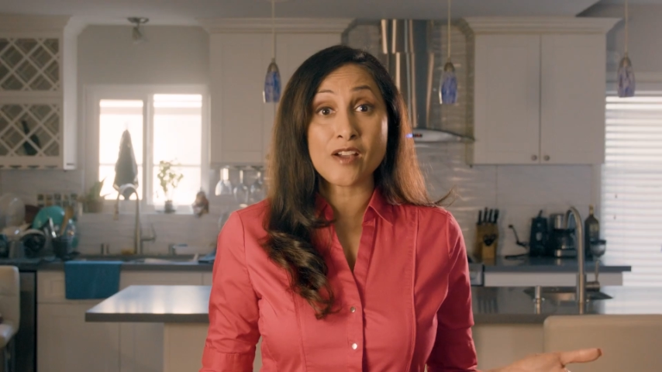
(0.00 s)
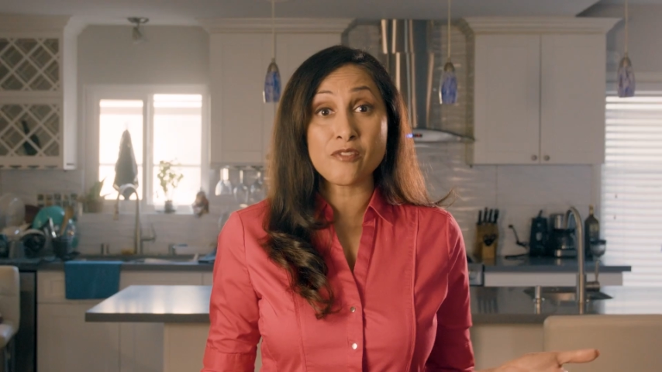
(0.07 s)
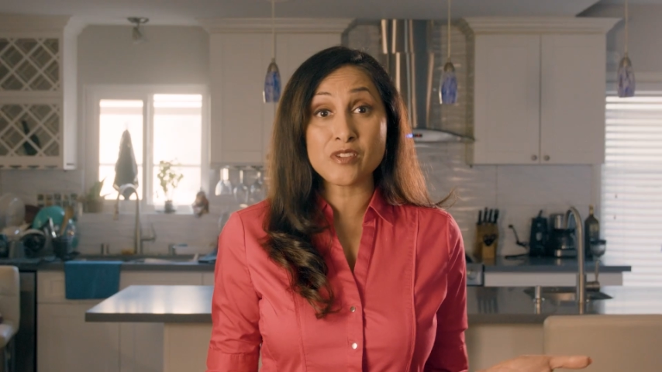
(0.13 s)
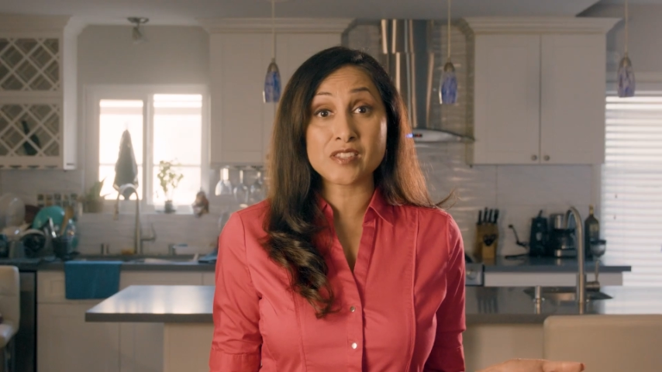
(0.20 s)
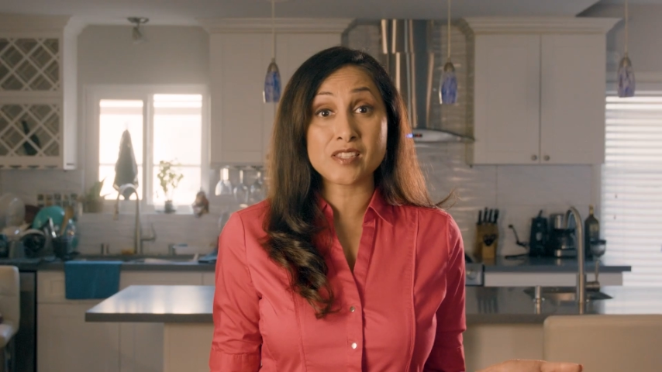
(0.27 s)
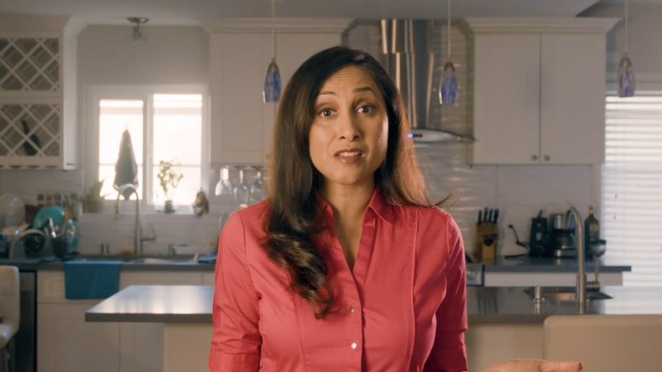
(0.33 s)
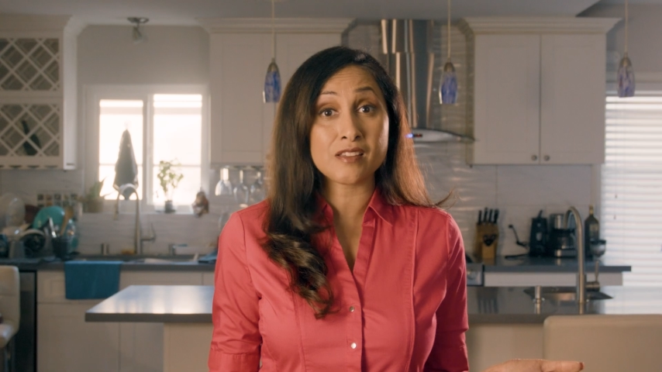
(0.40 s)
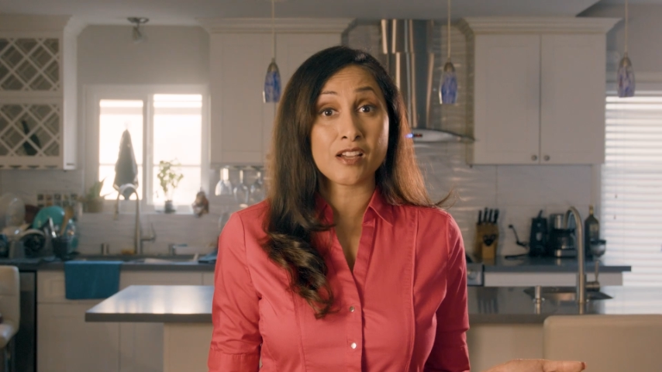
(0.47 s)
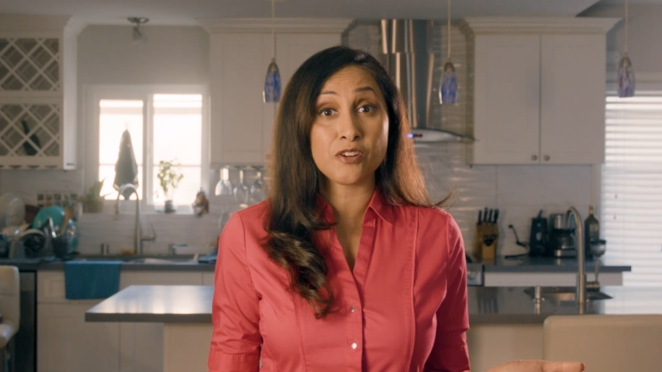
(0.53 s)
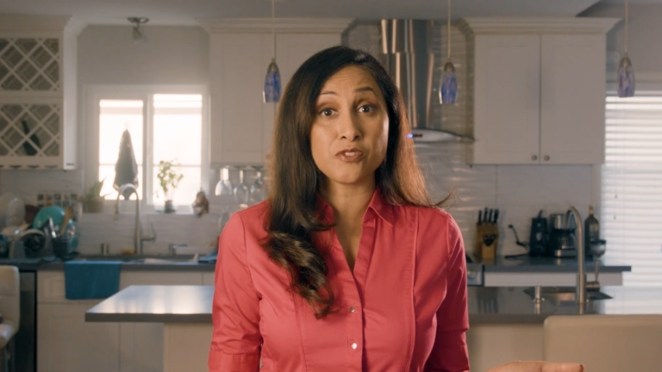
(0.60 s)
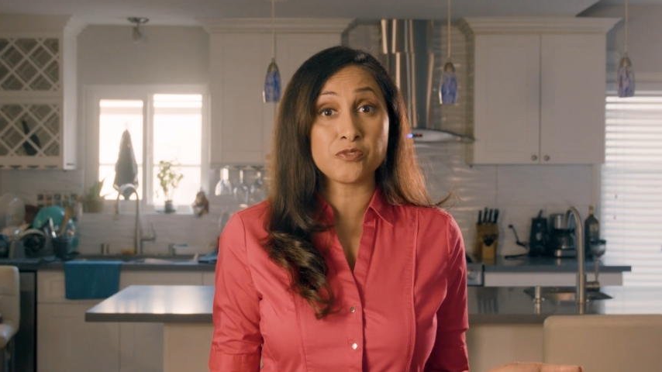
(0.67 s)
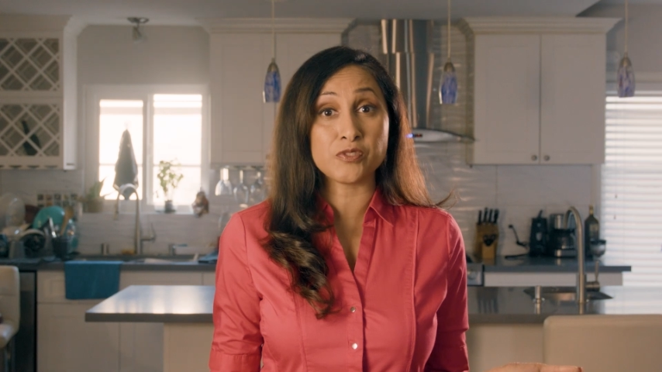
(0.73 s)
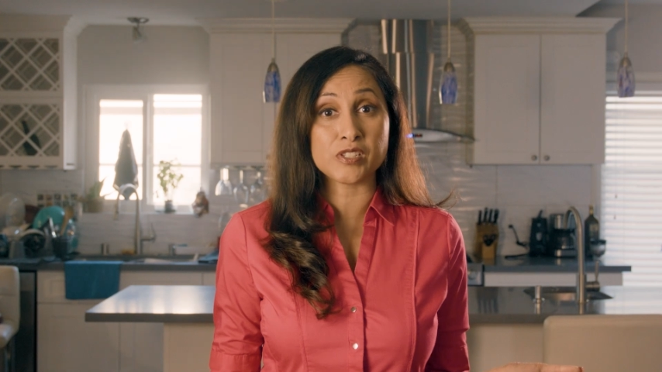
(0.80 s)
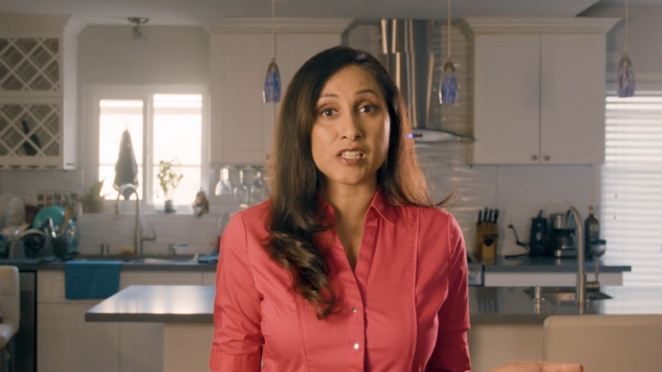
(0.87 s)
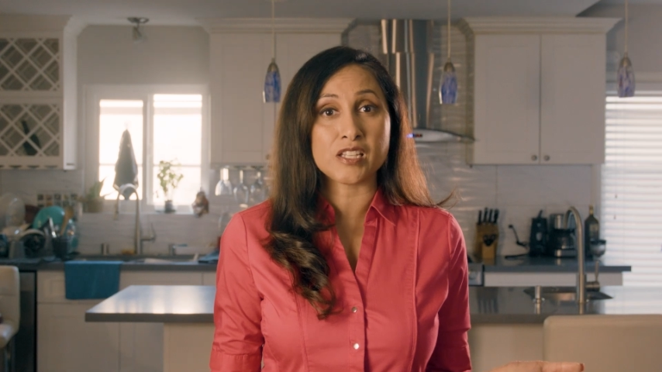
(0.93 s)
everything
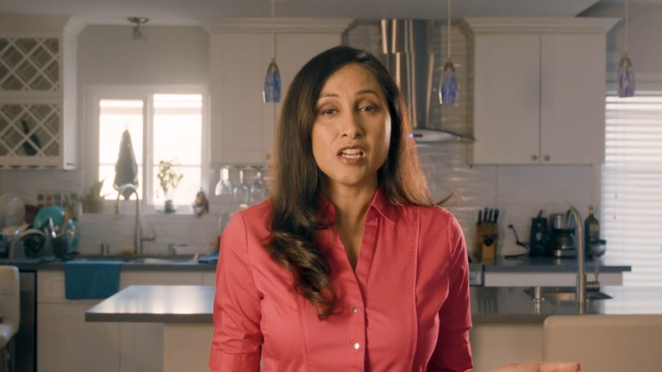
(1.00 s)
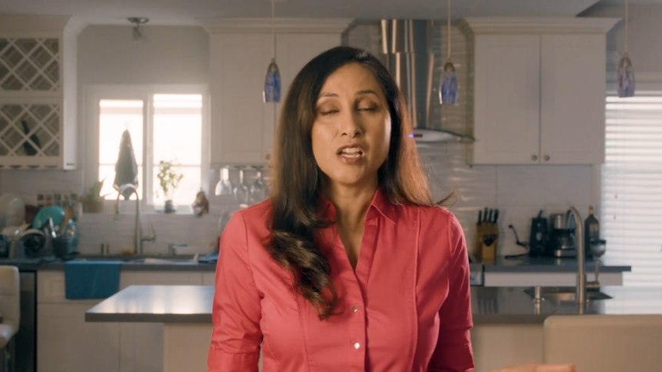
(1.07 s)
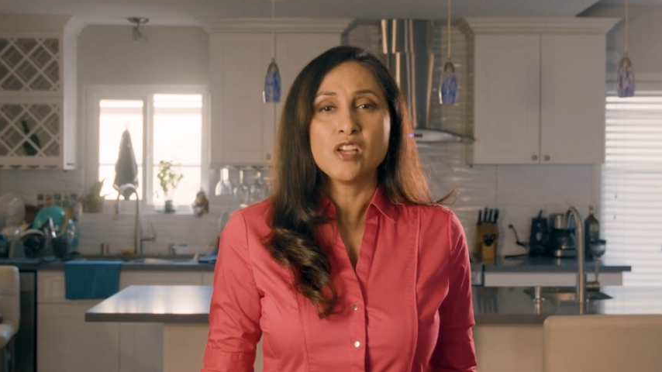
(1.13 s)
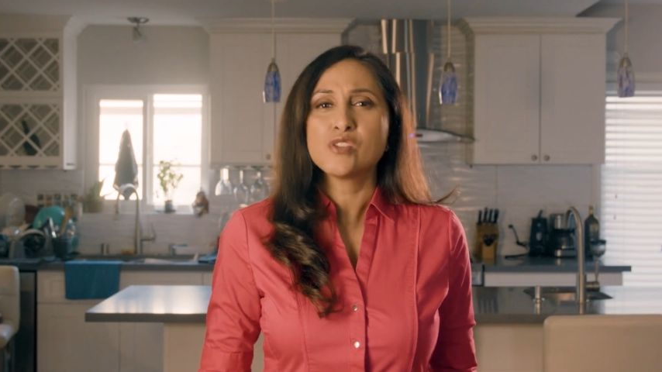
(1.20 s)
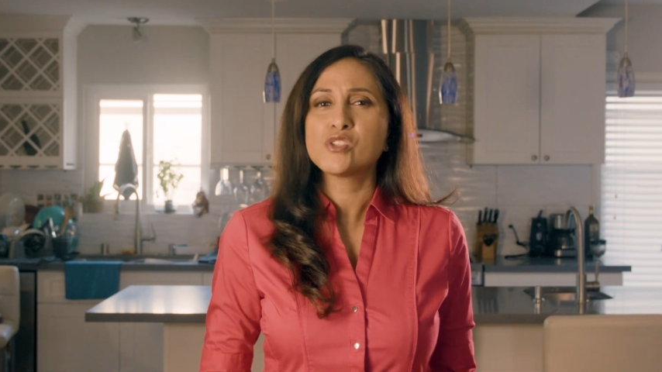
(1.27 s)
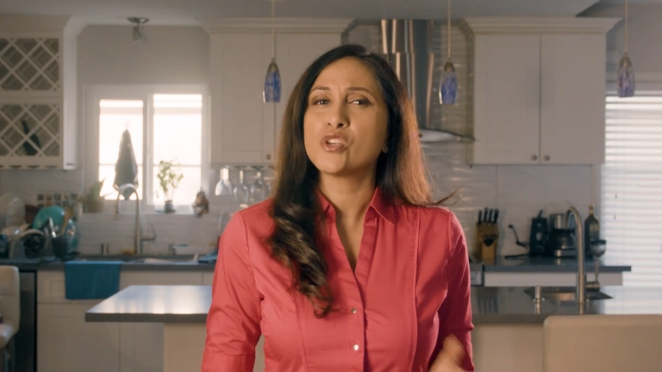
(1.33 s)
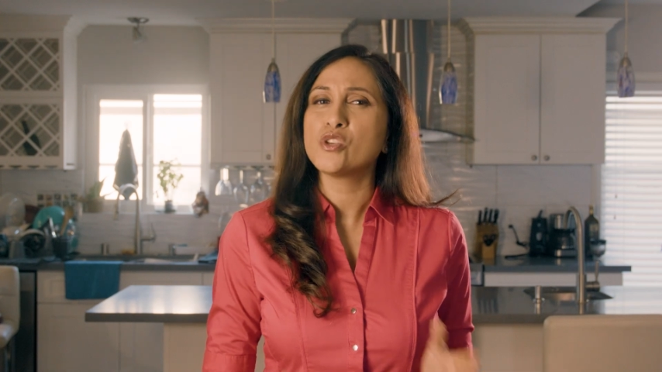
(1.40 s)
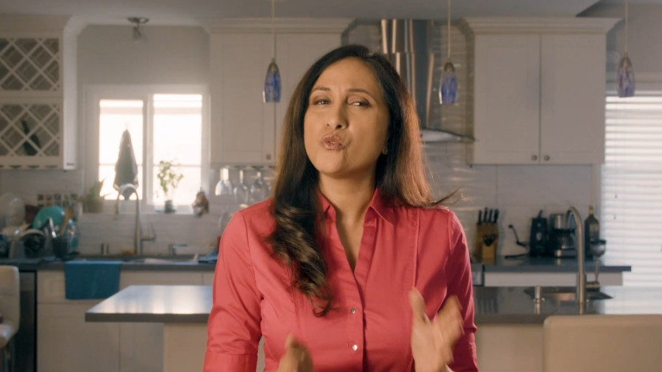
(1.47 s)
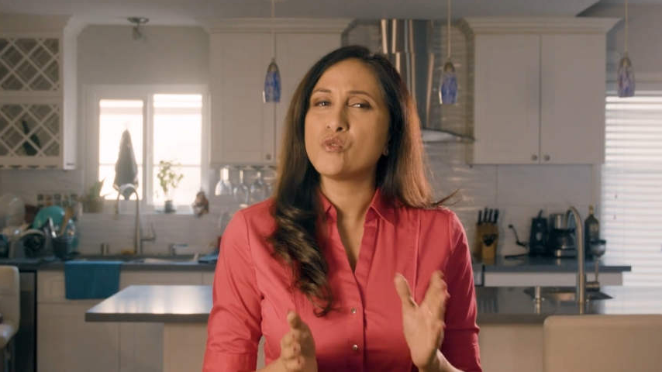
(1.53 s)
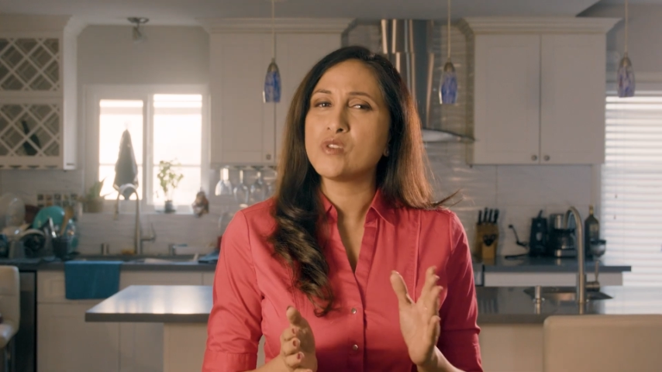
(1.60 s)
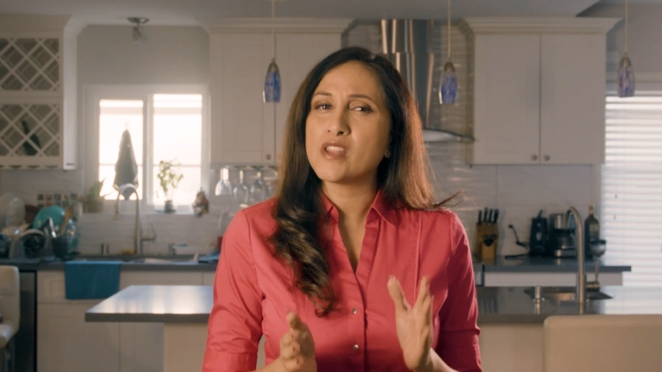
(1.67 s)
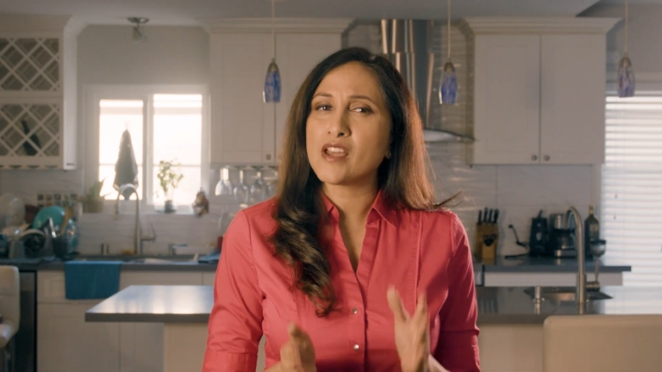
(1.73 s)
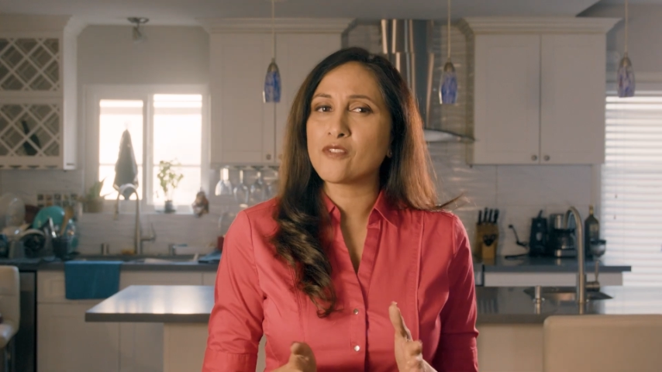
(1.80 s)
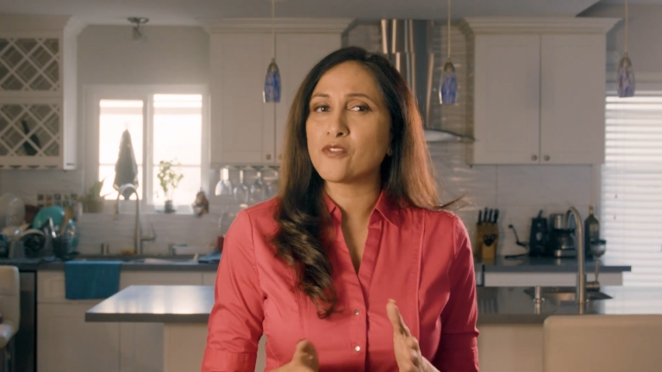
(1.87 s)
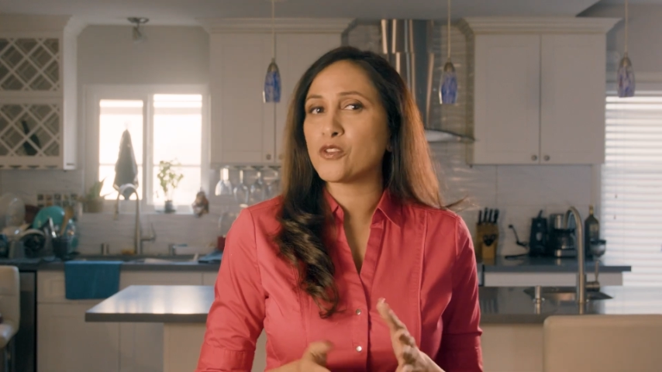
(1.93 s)
carefully, so you
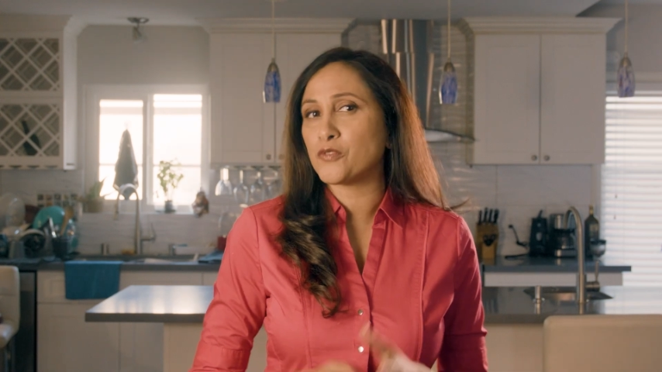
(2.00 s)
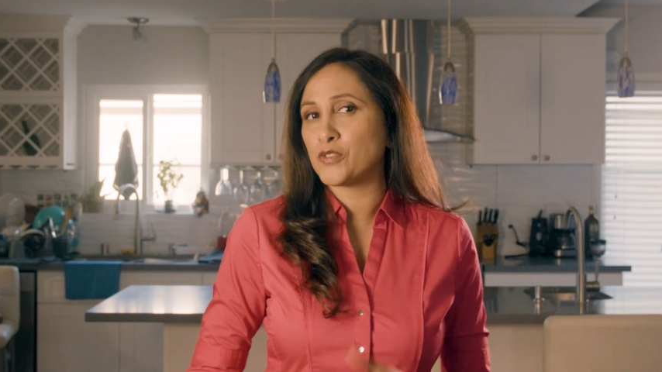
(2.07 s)
never